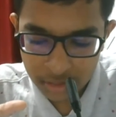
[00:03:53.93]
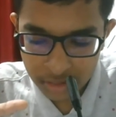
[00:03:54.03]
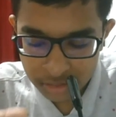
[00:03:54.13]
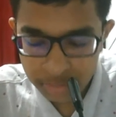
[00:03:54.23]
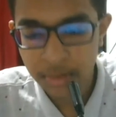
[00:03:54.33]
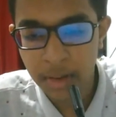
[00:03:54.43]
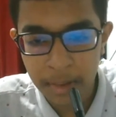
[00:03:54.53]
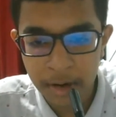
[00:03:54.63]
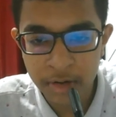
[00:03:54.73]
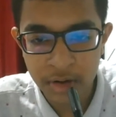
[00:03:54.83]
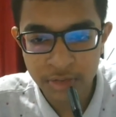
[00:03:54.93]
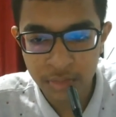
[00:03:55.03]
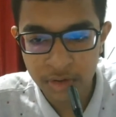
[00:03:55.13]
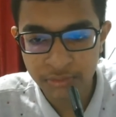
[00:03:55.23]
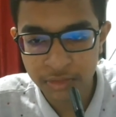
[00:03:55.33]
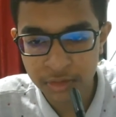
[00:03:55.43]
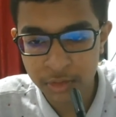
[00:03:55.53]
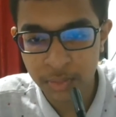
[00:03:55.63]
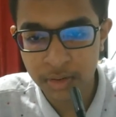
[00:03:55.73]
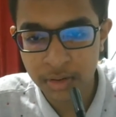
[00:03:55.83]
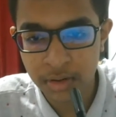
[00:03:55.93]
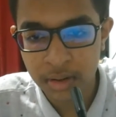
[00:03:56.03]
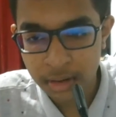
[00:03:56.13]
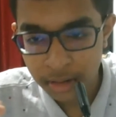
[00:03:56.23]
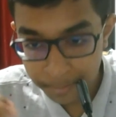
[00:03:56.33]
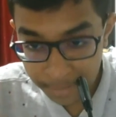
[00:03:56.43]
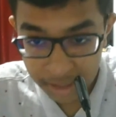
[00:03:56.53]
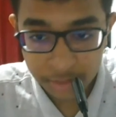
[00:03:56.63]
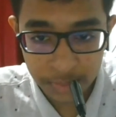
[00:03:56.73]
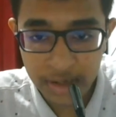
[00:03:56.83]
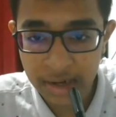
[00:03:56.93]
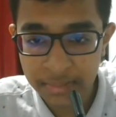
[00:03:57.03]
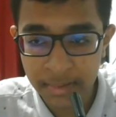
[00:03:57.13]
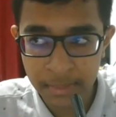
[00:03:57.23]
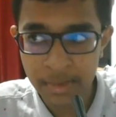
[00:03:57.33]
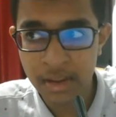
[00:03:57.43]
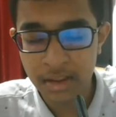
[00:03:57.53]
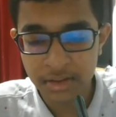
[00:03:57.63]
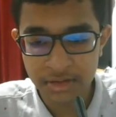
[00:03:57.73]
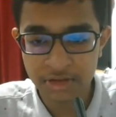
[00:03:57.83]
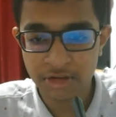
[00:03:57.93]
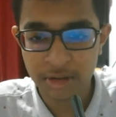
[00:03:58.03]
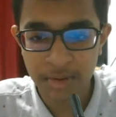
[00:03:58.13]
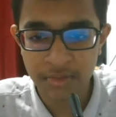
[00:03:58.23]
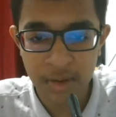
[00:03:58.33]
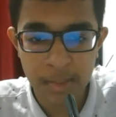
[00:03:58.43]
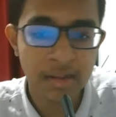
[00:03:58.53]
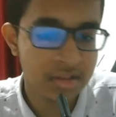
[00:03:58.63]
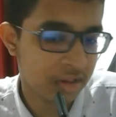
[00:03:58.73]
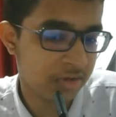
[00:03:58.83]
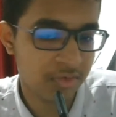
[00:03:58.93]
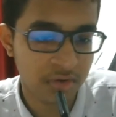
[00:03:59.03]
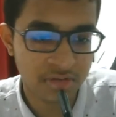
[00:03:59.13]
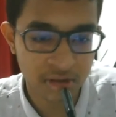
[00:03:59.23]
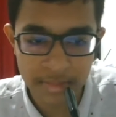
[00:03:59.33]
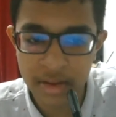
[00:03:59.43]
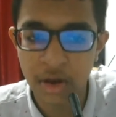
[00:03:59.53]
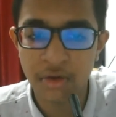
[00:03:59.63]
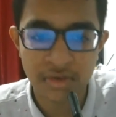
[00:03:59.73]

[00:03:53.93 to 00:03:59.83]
this particular storage for this one. The base variant may be 6 GB of RAM and 64 GB of